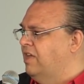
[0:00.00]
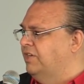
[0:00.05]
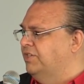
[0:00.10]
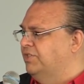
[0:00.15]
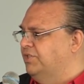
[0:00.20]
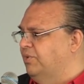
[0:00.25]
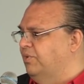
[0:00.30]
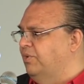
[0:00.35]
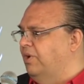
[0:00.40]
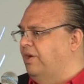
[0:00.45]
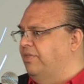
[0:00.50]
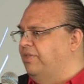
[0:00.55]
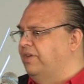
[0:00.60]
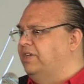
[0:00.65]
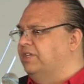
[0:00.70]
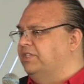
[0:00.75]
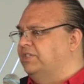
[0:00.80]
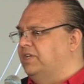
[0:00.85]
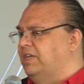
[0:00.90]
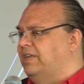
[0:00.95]
So I
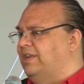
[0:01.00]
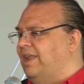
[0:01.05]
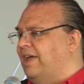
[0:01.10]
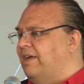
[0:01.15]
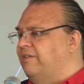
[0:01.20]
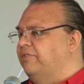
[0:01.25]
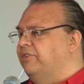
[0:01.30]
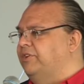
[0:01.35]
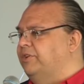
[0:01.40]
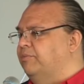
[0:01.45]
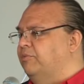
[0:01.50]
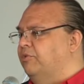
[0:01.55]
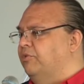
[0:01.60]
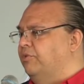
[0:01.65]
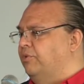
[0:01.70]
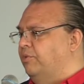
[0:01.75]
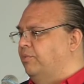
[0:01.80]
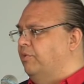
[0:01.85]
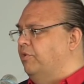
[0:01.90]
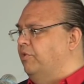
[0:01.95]
think it's inevitable
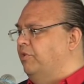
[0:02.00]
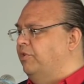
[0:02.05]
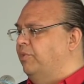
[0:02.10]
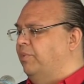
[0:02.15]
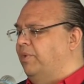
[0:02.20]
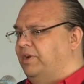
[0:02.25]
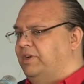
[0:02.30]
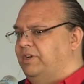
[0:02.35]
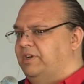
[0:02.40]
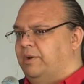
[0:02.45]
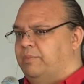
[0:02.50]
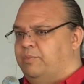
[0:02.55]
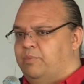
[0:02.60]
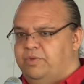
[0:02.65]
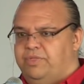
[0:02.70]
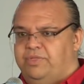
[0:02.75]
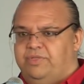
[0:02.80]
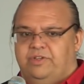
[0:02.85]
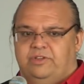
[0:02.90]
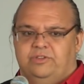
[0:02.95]
that we're going to wind up
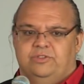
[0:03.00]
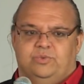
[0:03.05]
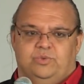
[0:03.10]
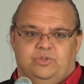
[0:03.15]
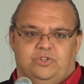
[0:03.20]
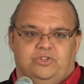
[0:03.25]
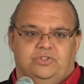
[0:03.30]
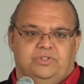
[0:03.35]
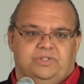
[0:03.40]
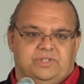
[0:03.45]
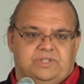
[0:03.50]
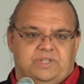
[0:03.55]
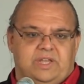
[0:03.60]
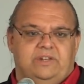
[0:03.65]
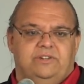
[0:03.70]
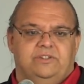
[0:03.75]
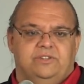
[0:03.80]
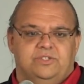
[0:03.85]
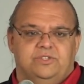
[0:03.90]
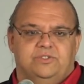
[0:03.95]
with things which are
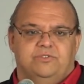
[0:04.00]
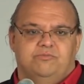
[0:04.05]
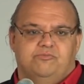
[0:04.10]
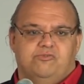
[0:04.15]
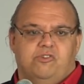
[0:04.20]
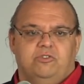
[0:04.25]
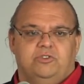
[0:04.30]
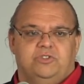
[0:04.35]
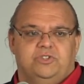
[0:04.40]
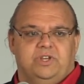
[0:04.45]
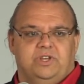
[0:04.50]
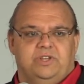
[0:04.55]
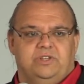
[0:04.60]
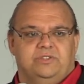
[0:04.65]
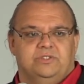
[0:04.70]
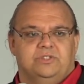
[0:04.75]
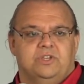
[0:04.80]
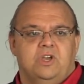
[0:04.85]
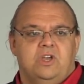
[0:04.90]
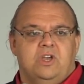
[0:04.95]
descendants of
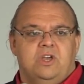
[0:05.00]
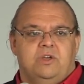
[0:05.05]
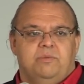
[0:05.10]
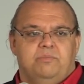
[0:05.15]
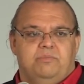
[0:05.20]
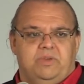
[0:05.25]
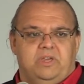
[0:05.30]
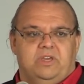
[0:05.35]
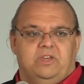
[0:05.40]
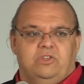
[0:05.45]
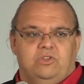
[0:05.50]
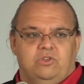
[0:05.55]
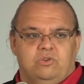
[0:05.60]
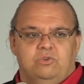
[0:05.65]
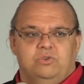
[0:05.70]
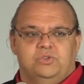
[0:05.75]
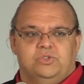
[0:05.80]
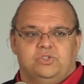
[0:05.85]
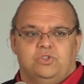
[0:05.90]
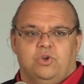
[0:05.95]
blockchains being
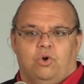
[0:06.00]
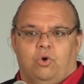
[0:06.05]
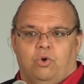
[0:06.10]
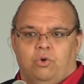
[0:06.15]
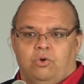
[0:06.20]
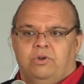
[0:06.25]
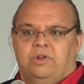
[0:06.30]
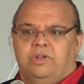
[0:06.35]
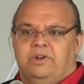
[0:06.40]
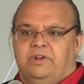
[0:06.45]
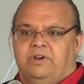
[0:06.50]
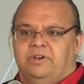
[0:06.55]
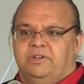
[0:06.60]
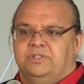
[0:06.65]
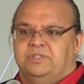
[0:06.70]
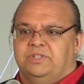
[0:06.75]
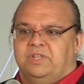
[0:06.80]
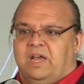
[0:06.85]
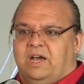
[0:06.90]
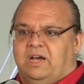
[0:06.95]
used to
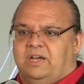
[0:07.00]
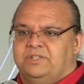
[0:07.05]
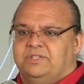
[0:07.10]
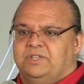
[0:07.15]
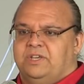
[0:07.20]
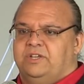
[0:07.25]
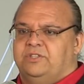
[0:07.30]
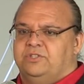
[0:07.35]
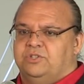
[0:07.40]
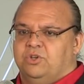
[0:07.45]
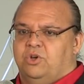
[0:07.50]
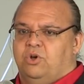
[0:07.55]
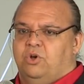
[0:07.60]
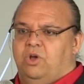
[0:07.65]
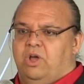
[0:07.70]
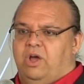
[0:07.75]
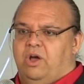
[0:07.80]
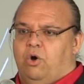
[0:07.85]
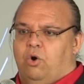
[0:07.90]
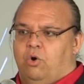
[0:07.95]
organize the assets
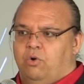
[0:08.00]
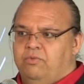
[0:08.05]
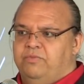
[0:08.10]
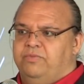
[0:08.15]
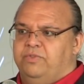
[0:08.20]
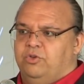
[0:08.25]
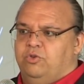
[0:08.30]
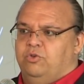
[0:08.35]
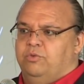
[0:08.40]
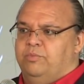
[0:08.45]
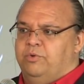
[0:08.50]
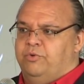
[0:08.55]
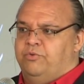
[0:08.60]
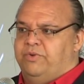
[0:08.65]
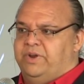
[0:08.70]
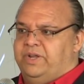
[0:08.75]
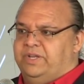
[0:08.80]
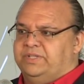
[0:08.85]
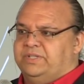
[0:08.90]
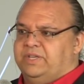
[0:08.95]
of the human
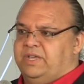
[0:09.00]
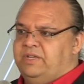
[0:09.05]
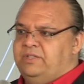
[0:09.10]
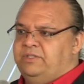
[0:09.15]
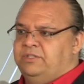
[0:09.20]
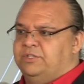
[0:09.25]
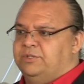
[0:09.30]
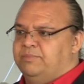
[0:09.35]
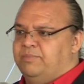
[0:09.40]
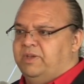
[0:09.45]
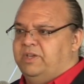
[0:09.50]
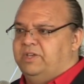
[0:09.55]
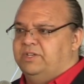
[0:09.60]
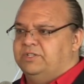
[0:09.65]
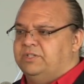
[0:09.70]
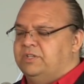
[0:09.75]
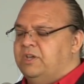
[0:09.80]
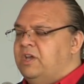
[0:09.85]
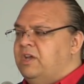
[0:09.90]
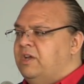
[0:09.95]
race in
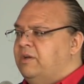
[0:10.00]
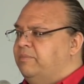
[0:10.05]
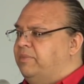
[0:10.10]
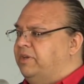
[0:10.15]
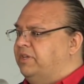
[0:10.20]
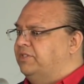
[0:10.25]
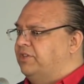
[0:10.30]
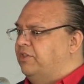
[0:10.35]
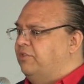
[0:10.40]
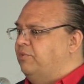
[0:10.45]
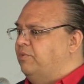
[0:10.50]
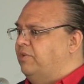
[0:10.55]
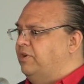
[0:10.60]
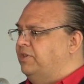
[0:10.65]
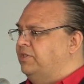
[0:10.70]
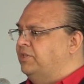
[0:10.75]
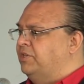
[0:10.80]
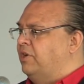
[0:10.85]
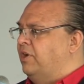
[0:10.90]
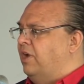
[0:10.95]
space, because
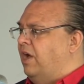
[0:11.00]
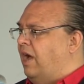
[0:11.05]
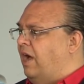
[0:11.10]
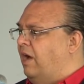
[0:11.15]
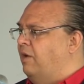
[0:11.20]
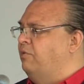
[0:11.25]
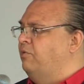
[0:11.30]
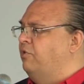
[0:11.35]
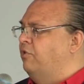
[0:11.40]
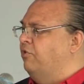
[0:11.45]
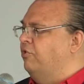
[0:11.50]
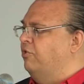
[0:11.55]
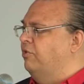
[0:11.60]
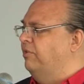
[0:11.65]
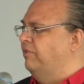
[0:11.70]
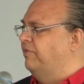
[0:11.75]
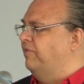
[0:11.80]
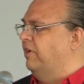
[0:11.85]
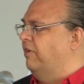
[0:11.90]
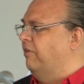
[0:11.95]
otherwise, how are you
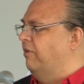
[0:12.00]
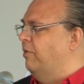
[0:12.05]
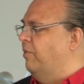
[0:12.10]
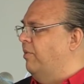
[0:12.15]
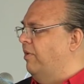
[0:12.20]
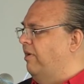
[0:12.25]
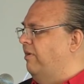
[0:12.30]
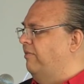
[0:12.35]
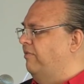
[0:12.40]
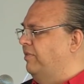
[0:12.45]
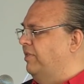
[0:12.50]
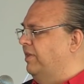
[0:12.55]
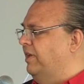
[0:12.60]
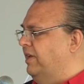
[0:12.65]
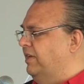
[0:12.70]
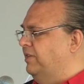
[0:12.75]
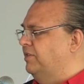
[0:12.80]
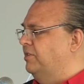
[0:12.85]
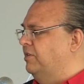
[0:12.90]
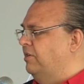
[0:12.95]
going to figure out where everything
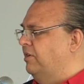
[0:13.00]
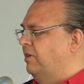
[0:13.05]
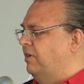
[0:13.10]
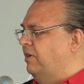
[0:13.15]
is?